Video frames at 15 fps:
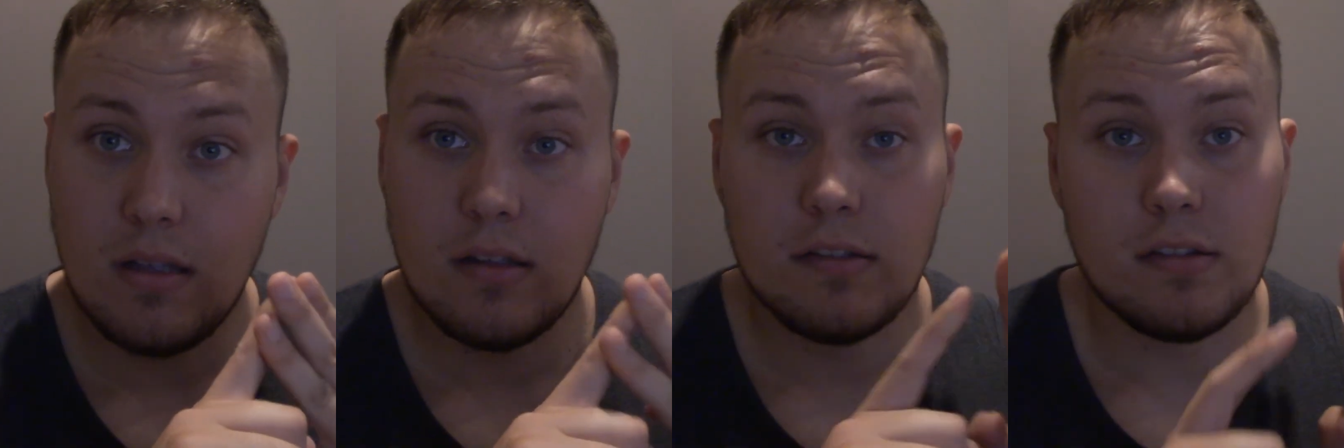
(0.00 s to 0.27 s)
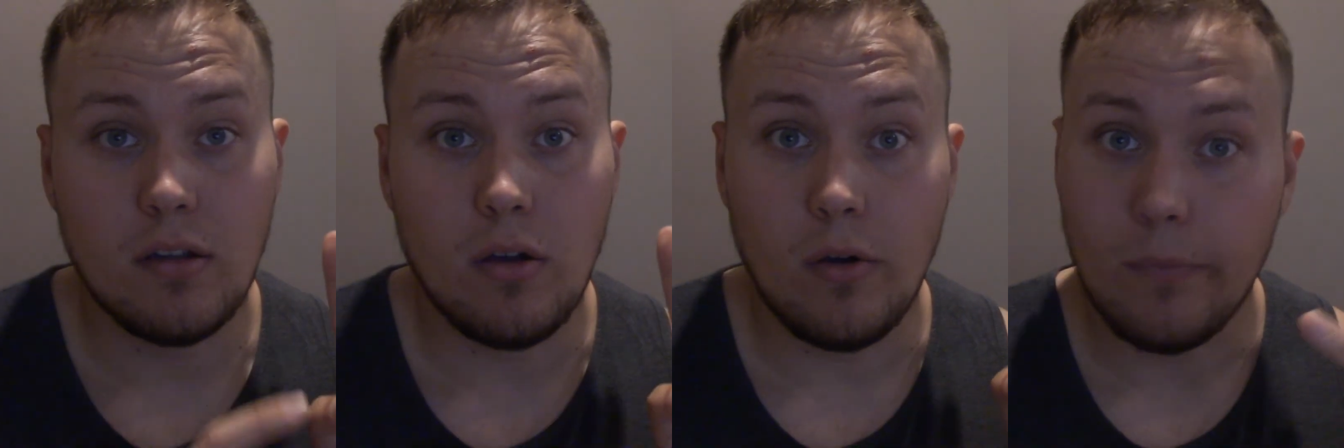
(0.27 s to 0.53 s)

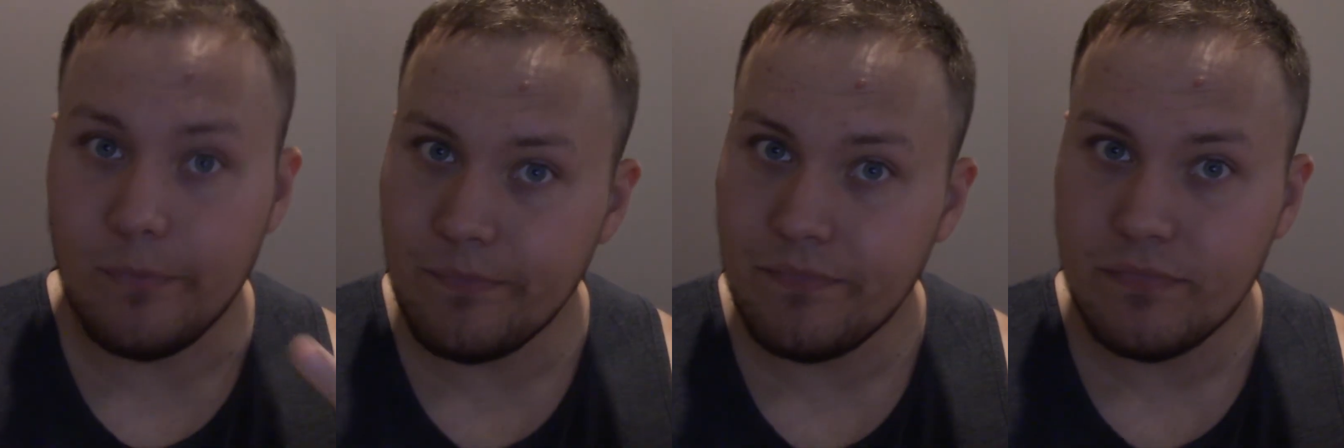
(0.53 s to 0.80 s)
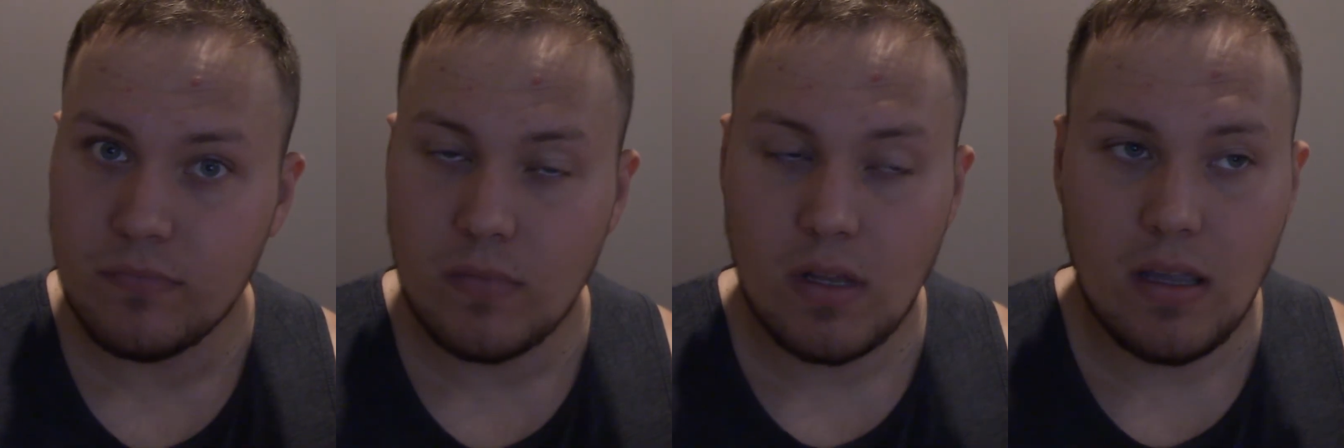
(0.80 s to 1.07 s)
So
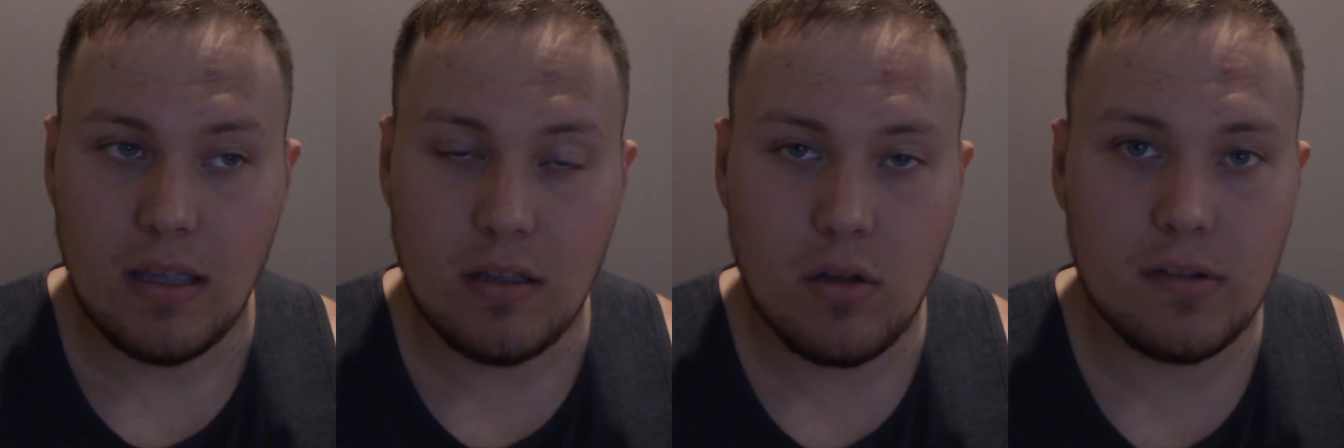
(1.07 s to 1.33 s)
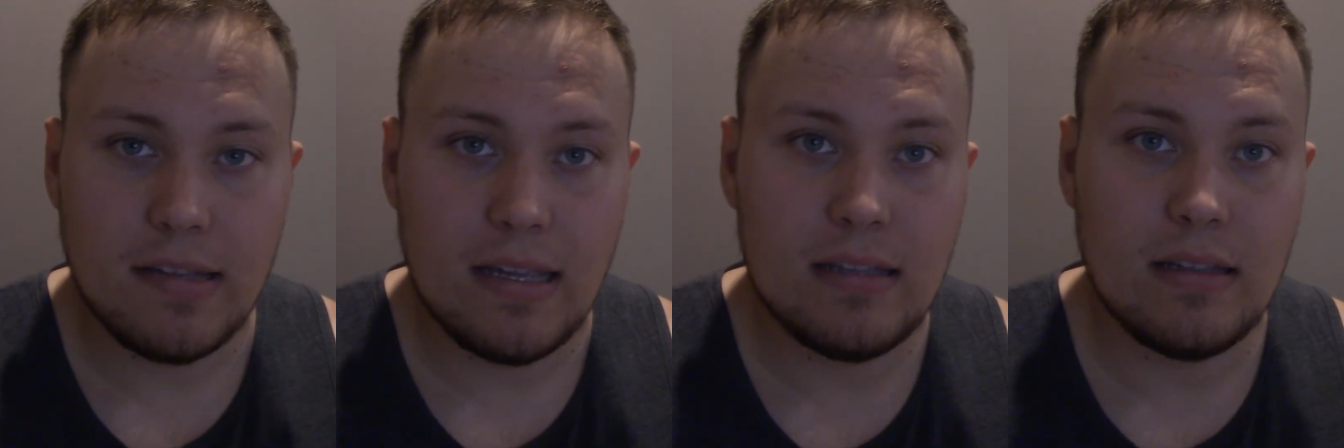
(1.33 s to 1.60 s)
it
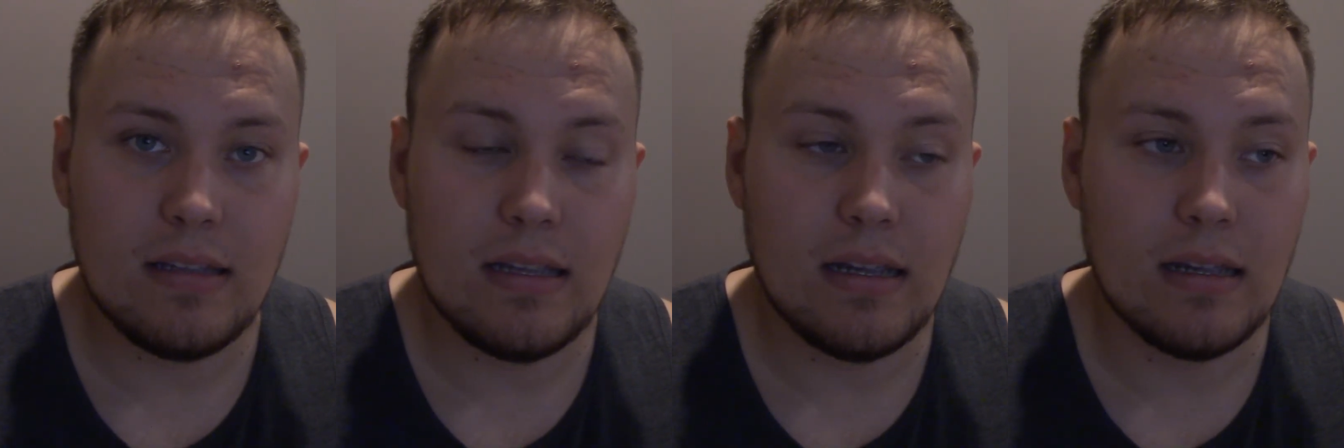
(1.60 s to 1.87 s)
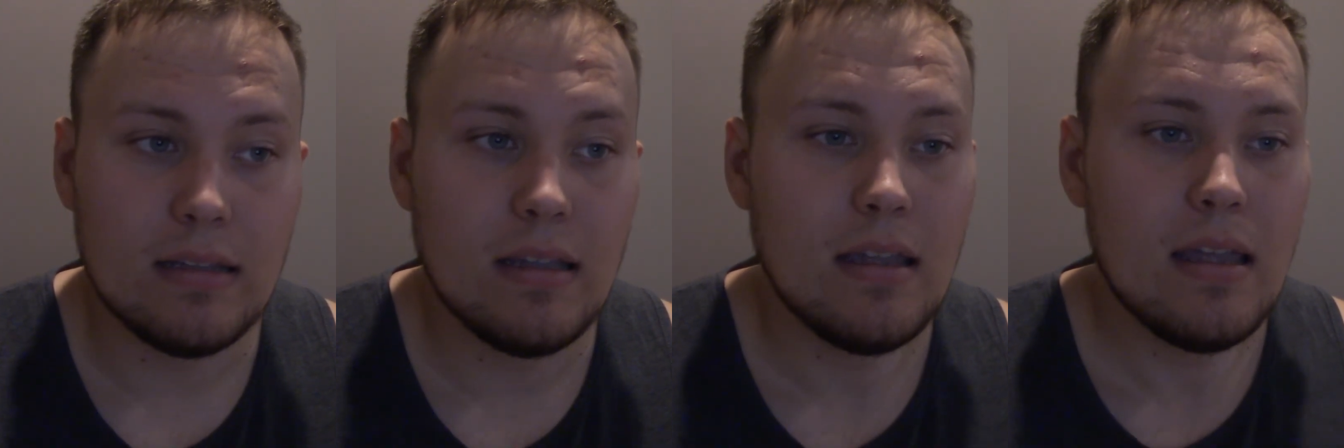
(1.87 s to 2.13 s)
goes hand in
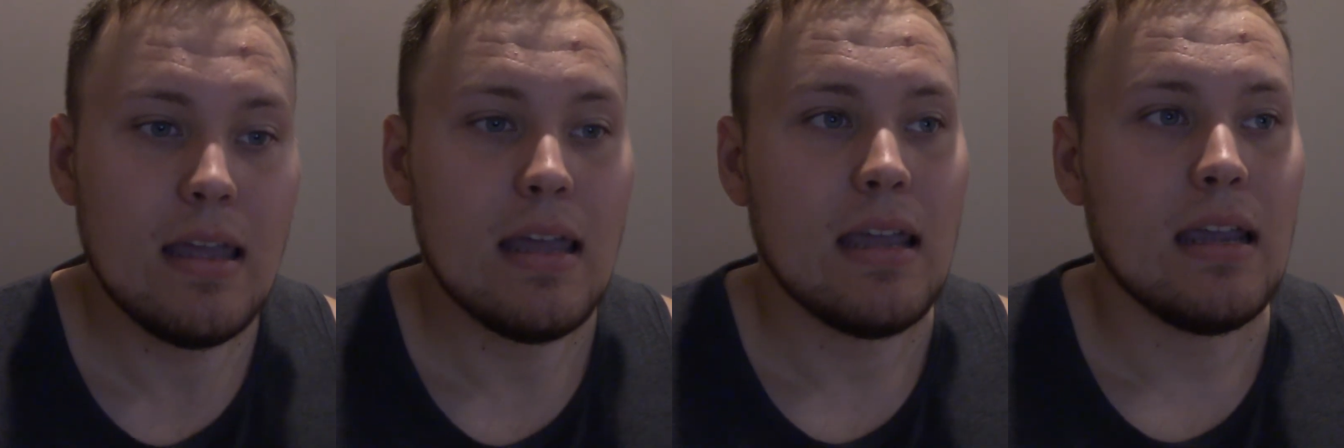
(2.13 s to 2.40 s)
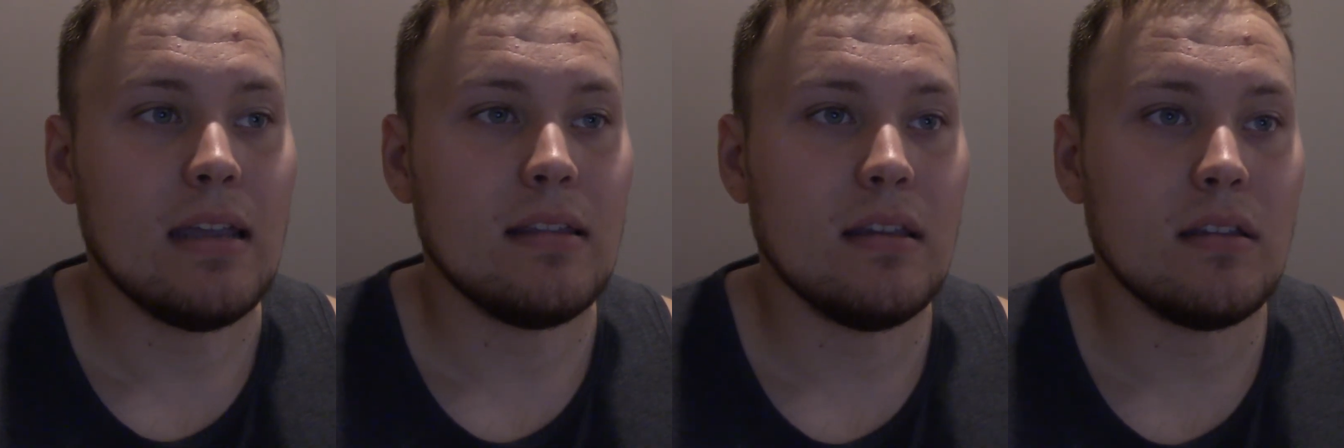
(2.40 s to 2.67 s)
hand.
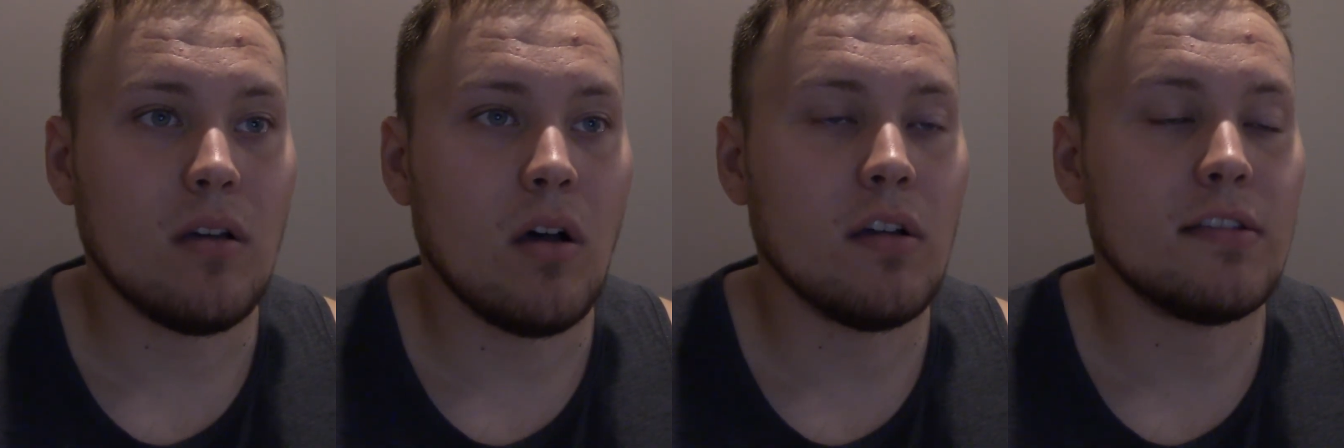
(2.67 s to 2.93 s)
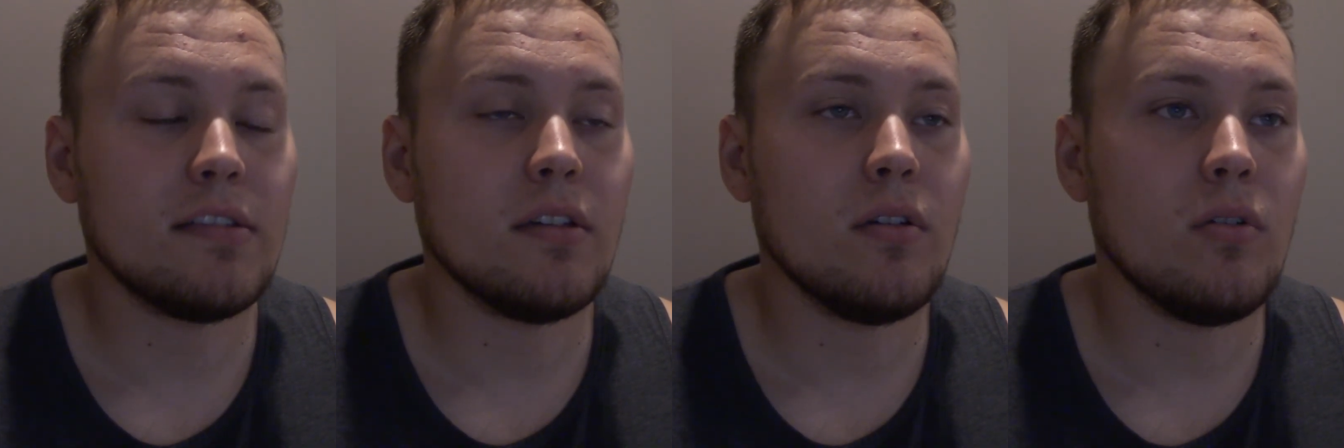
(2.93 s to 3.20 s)
And then
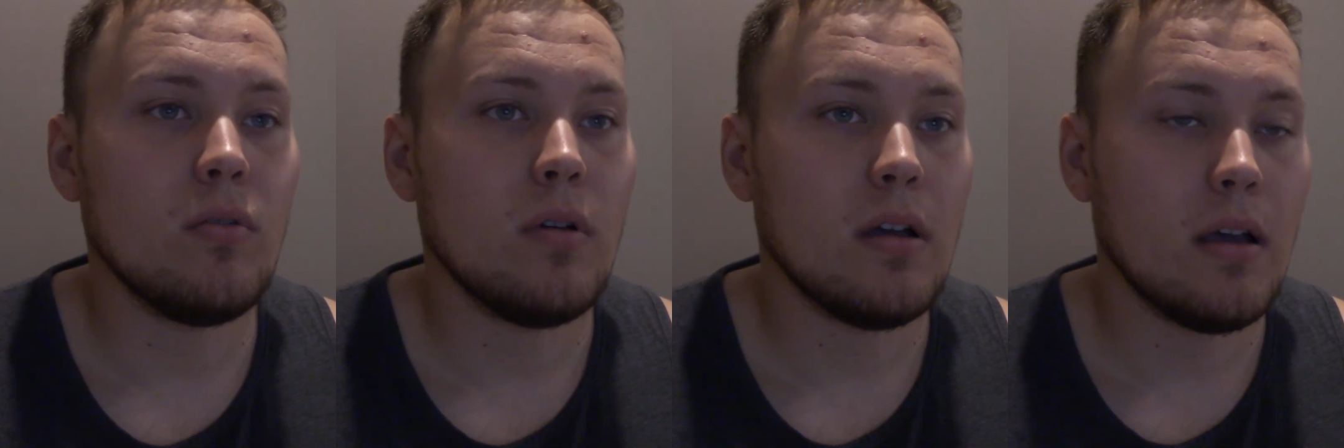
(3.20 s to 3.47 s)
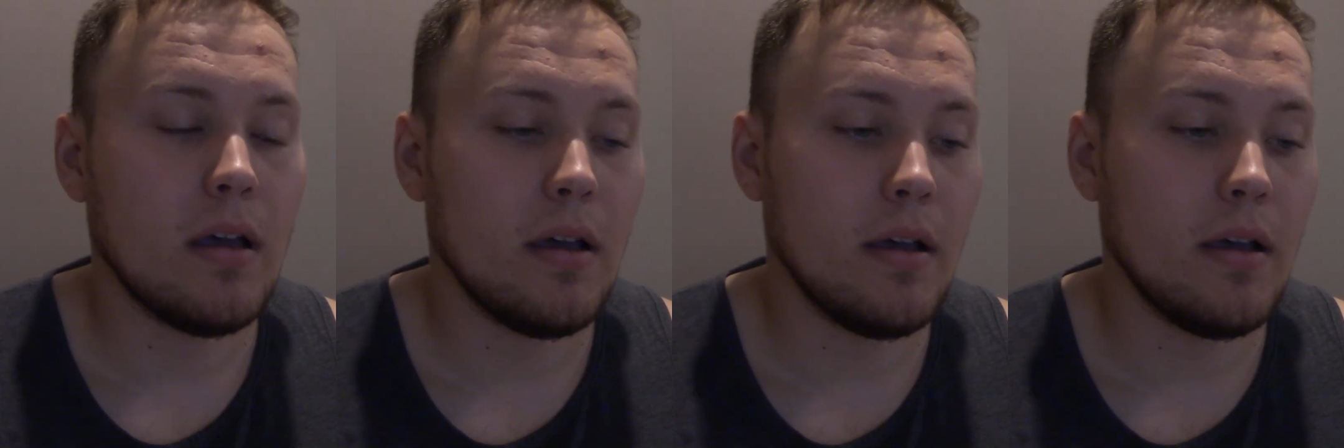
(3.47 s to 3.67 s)
also,